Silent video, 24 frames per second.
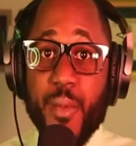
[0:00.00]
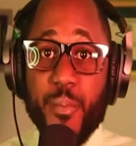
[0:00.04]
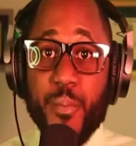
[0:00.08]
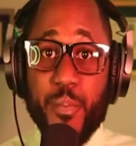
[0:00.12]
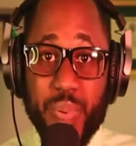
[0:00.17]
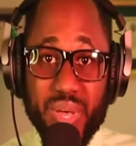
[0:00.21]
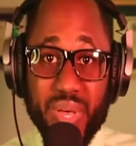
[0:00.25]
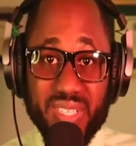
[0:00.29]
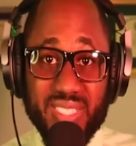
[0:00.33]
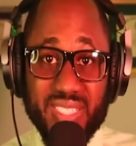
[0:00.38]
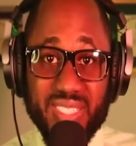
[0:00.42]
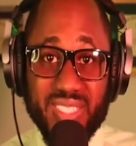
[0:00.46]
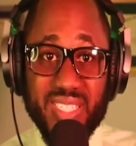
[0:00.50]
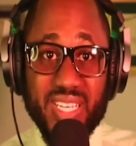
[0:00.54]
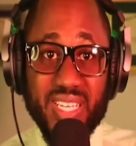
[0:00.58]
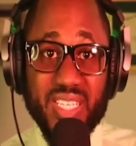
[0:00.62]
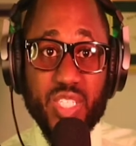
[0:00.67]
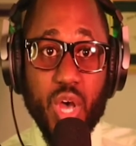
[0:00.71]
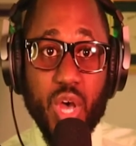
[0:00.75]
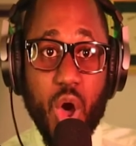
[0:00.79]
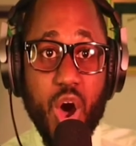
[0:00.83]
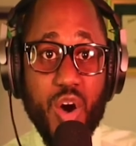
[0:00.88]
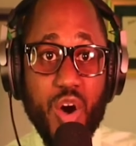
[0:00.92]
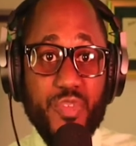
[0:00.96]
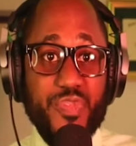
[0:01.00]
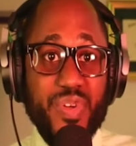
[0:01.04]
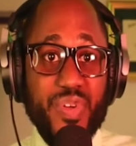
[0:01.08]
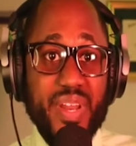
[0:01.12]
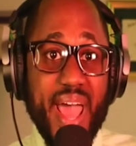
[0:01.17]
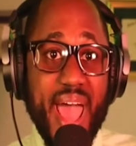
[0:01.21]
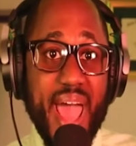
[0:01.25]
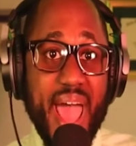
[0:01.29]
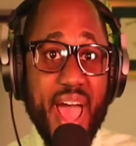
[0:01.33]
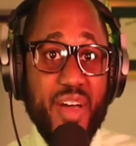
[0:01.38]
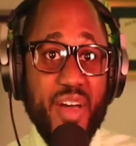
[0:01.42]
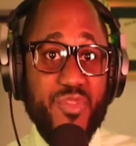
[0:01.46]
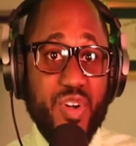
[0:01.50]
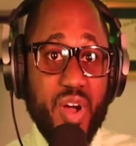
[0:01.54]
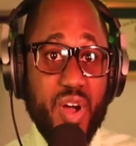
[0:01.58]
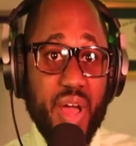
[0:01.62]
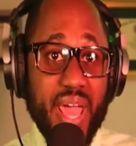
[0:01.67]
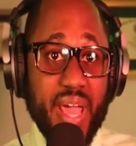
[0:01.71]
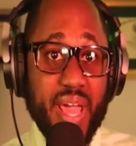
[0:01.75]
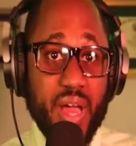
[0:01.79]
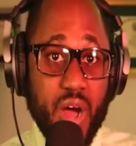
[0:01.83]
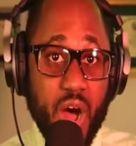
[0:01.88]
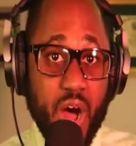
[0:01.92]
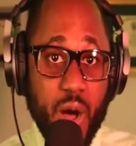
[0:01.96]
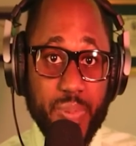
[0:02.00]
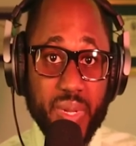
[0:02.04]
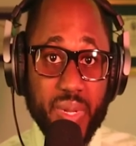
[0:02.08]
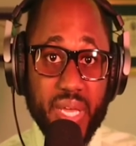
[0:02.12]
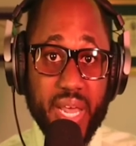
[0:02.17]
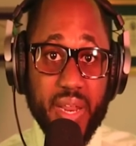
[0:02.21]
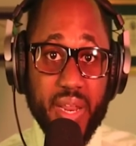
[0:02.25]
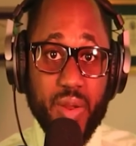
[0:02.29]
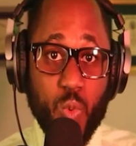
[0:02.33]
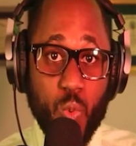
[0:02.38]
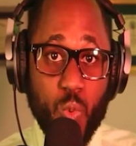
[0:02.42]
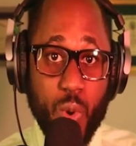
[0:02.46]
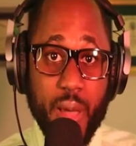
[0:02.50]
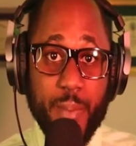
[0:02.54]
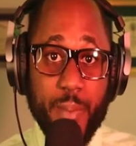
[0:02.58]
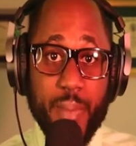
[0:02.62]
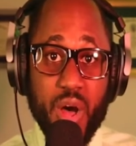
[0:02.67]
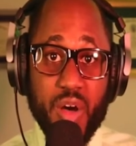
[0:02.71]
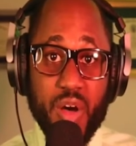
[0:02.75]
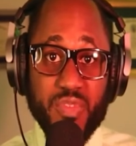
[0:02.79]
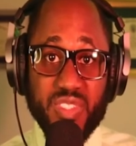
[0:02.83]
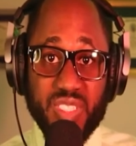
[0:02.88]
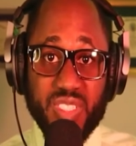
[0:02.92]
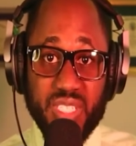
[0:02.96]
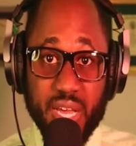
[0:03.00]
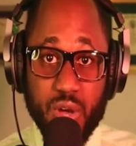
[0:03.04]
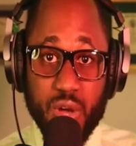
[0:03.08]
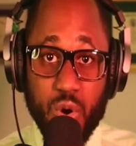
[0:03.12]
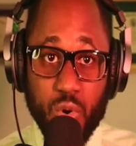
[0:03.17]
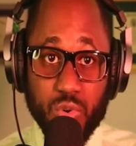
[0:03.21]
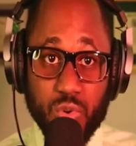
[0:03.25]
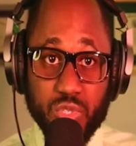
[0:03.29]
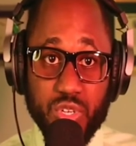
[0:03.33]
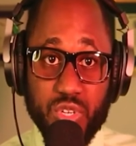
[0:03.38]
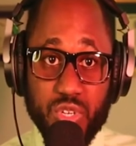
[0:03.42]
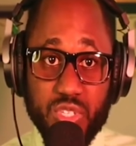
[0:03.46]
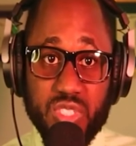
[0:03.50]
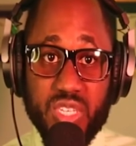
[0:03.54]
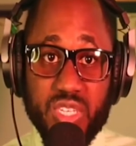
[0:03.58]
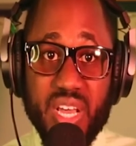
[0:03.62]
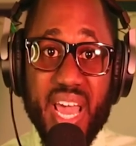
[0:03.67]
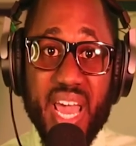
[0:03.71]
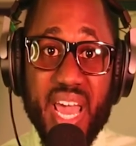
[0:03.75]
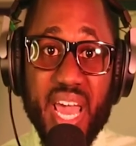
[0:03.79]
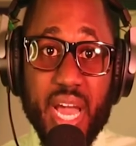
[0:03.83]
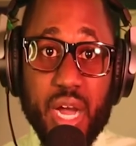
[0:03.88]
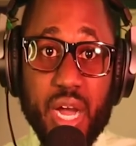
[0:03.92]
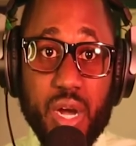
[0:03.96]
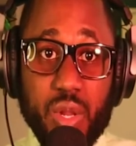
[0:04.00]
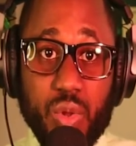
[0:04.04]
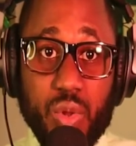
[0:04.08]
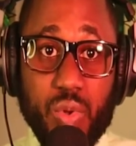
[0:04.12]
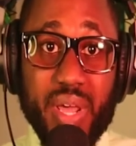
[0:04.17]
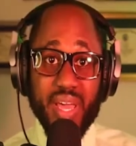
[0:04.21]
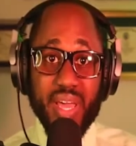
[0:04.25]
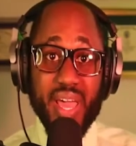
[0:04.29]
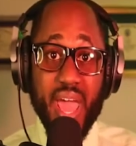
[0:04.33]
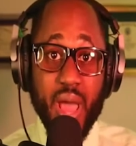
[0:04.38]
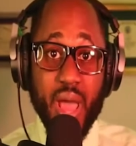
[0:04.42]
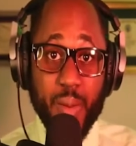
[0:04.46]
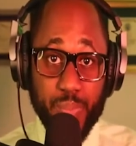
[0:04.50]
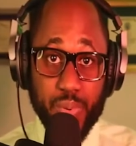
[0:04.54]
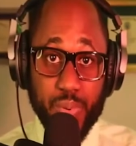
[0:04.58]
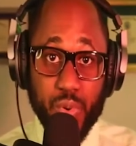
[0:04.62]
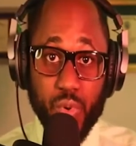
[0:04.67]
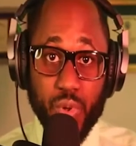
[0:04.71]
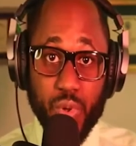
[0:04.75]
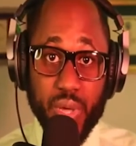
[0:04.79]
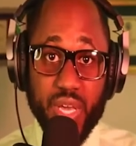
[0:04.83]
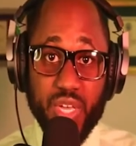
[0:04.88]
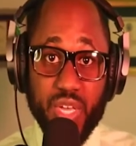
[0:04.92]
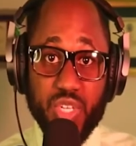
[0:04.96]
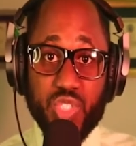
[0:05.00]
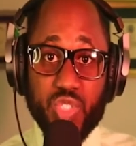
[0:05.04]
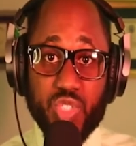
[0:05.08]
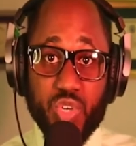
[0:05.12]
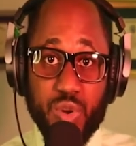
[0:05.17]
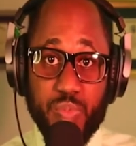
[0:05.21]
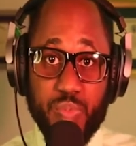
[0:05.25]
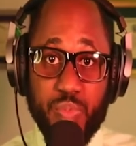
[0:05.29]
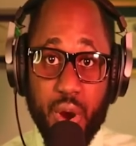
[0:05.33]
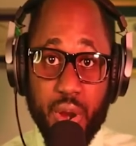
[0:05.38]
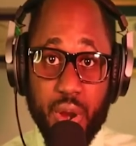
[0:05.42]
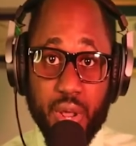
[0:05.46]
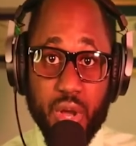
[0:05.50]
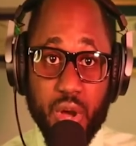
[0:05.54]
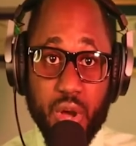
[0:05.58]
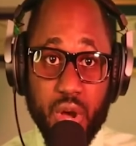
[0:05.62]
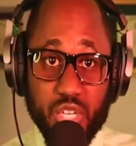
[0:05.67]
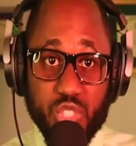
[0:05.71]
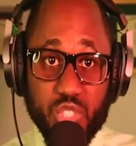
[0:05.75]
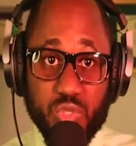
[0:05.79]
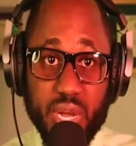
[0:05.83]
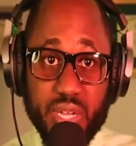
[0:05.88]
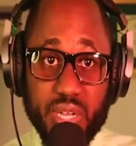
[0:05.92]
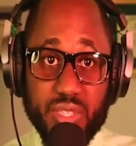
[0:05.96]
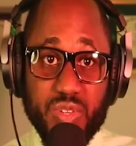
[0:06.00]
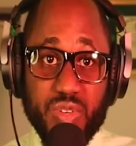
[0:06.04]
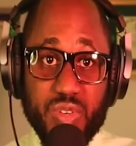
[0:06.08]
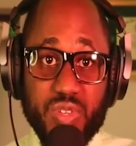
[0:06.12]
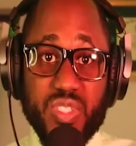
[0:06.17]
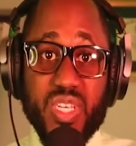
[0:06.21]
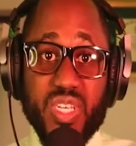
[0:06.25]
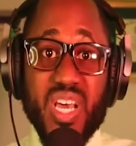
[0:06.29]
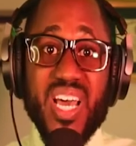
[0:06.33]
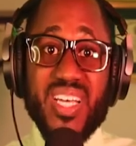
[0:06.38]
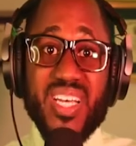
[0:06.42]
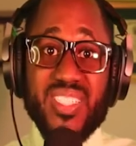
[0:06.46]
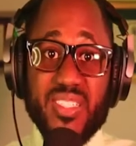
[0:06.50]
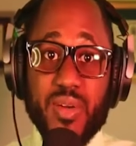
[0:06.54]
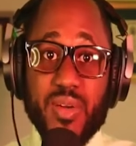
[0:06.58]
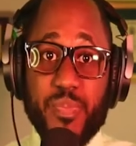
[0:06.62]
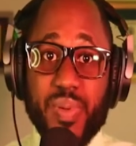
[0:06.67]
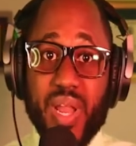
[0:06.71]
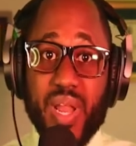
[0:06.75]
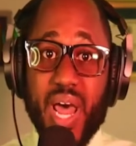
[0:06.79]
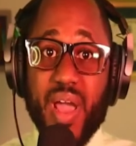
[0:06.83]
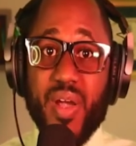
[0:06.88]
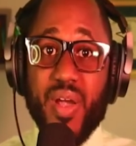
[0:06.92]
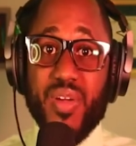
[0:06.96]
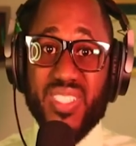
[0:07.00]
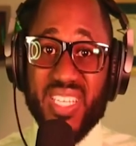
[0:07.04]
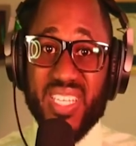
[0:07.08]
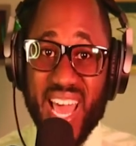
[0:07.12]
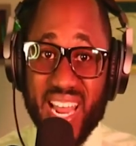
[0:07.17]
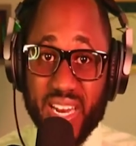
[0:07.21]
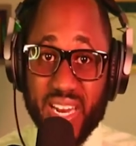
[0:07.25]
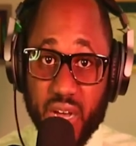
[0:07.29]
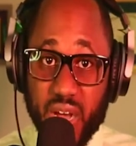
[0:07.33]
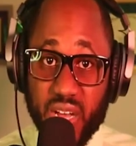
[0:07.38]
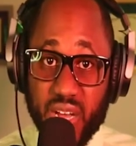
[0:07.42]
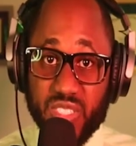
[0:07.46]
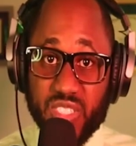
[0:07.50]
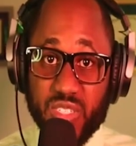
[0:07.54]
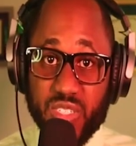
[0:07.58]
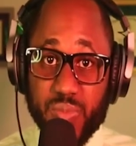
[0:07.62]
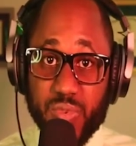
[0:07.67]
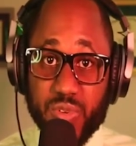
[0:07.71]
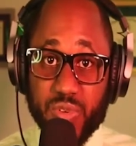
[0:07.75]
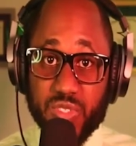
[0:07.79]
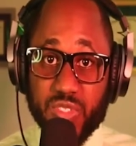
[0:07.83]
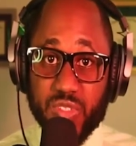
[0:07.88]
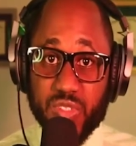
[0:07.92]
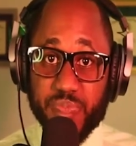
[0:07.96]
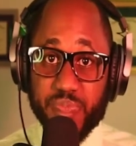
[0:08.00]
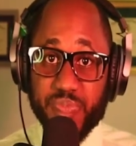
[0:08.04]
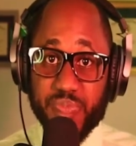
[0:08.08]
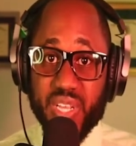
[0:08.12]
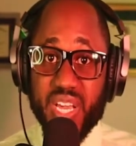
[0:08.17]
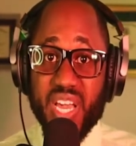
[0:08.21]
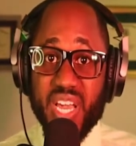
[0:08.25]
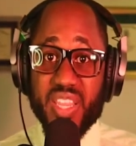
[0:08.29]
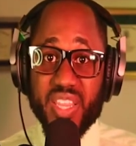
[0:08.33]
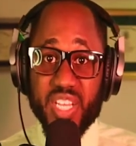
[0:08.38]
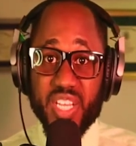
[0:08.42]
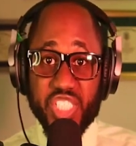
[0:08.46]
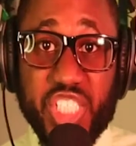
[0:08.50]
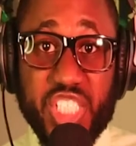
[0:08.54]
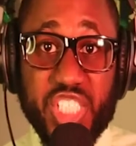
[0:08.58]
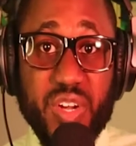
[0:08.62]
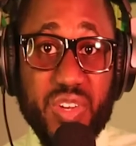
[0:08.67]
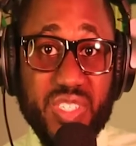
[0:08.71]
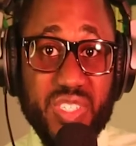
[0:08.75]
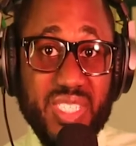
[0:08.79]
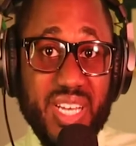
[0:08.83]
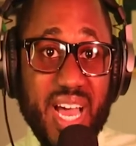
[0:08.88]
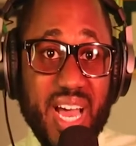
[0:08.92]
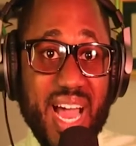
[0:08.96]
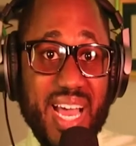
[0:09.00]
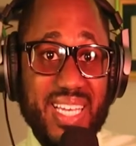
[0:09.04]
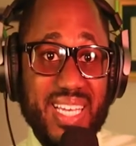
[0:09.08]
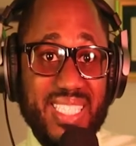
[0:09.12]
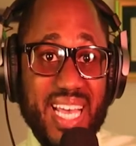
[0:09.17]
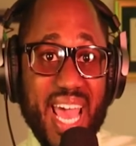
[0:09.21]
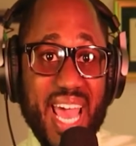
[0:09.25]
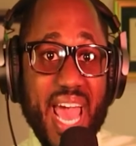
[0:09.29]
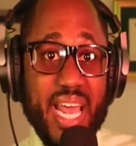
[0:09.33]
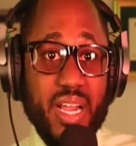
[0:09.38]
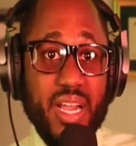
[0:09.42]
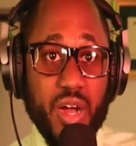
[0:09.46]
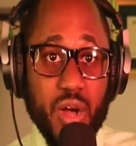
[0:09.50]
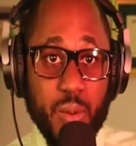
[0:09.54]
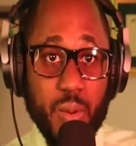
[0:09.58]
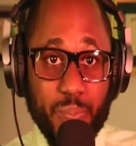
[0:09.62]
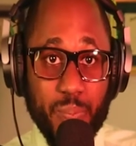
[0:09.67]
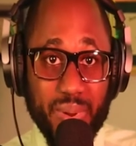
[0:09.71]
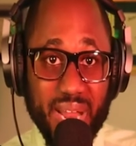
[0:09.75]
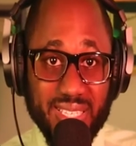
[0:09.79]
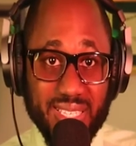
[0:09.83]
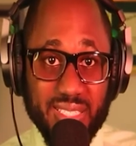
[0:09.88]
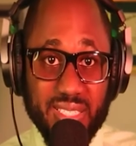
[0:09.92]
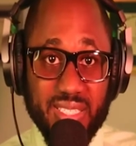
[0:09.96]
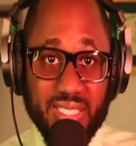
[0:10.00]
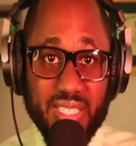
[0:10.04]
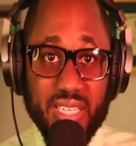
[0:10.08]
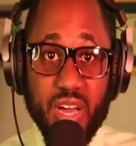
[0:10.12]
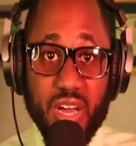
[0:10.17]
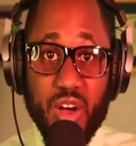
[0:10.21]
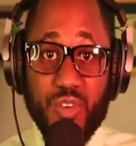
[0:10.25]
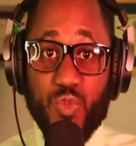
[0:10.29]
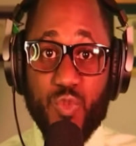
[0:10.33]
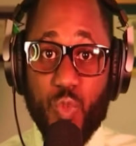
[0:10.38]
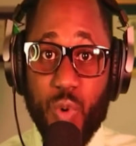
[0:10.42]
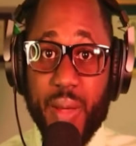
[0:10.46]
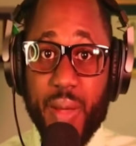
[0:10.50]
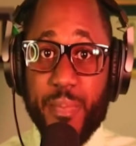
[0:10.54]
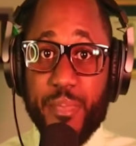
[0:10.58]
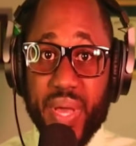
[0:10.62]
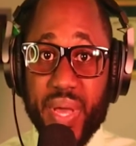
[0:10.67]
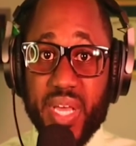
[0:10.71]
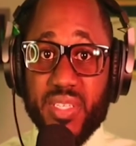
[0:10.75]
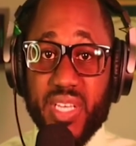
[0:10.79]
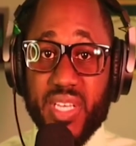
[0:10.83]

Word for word: Businesses often have a complicated web of stakeholders, including employees, third-party contractors, suppliers, and customers. The sheer size and complexity of web-based